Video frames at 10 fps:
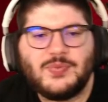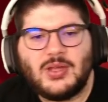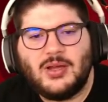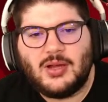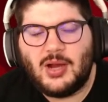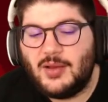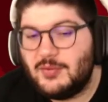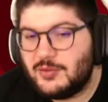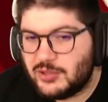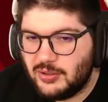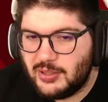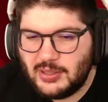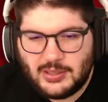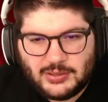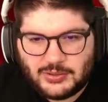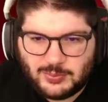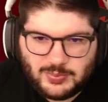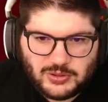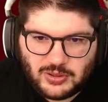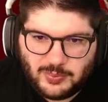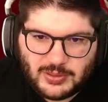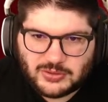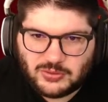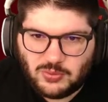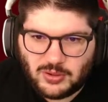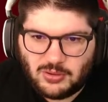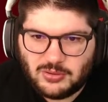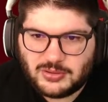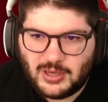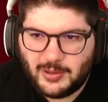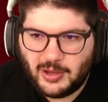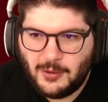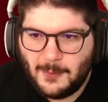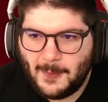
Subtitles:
Ivan Toney, he should have been scored a long time ago.